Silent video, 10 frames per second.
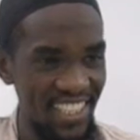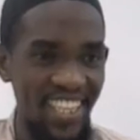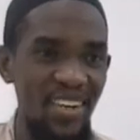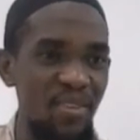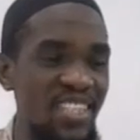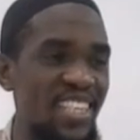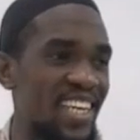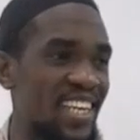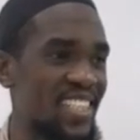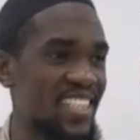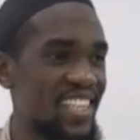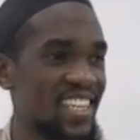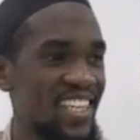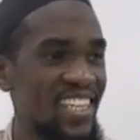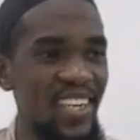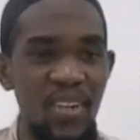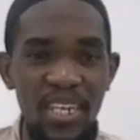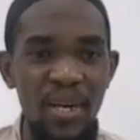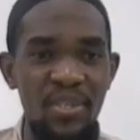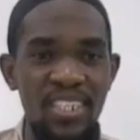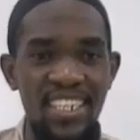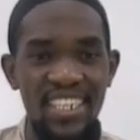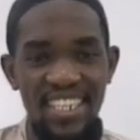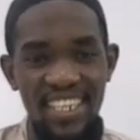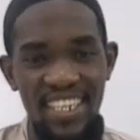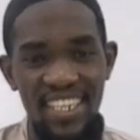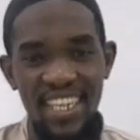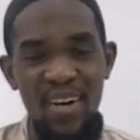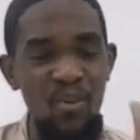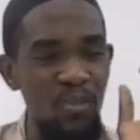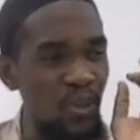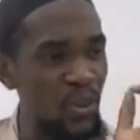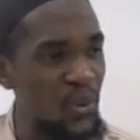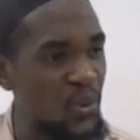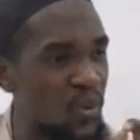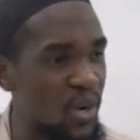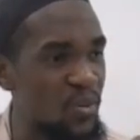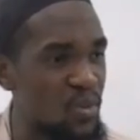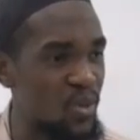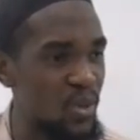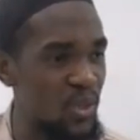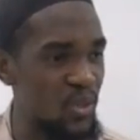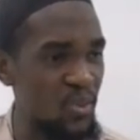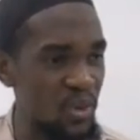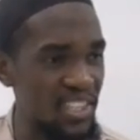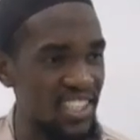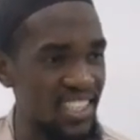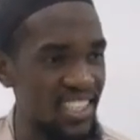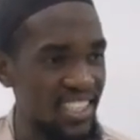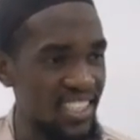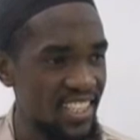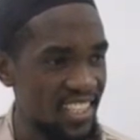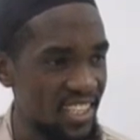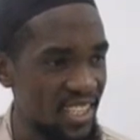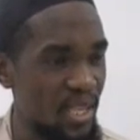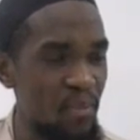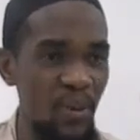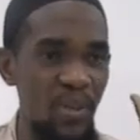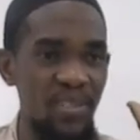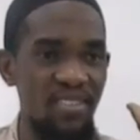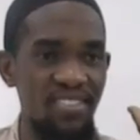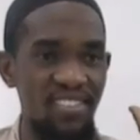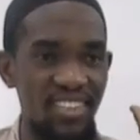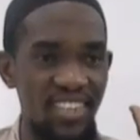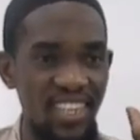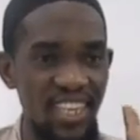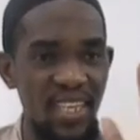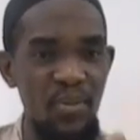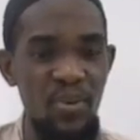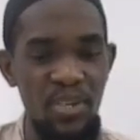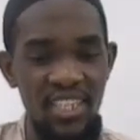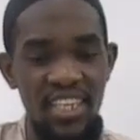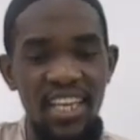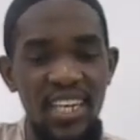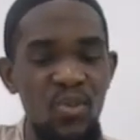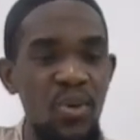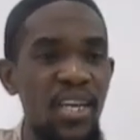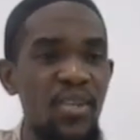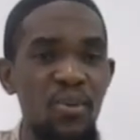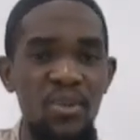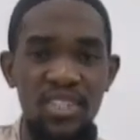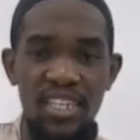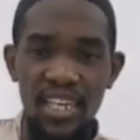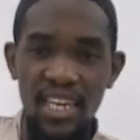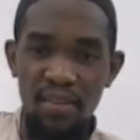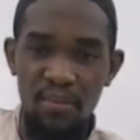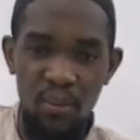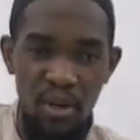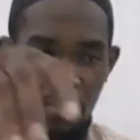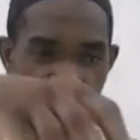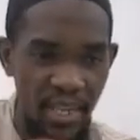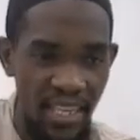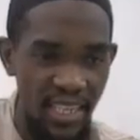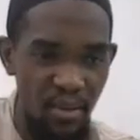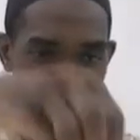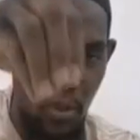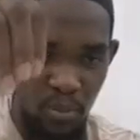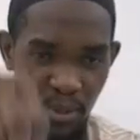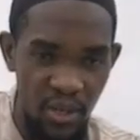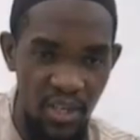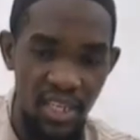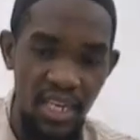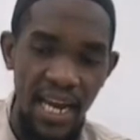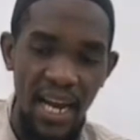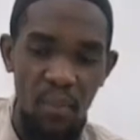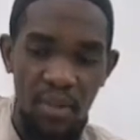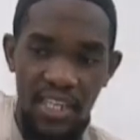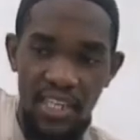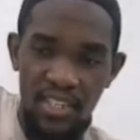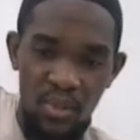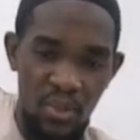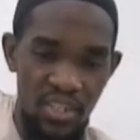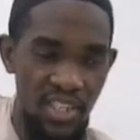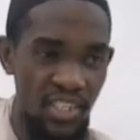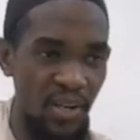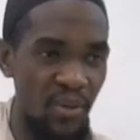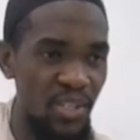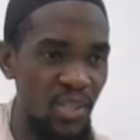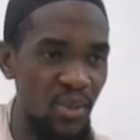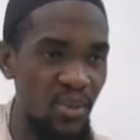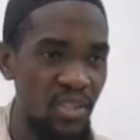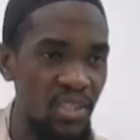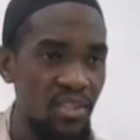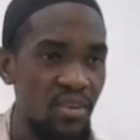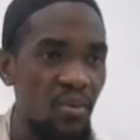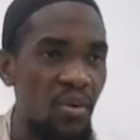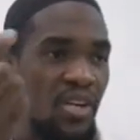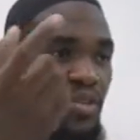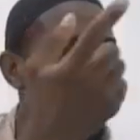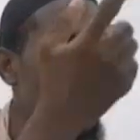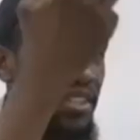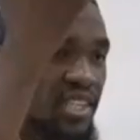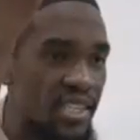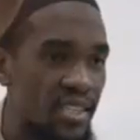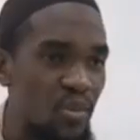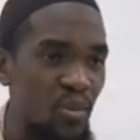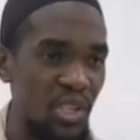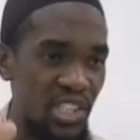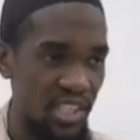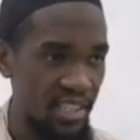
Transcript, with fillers: They're watching the girls. No doubt. There will be no one who is going to watch the ball. They watch. That's why you will see if you are playing football, how many girls you will see surrounding you? One, two, three, watching.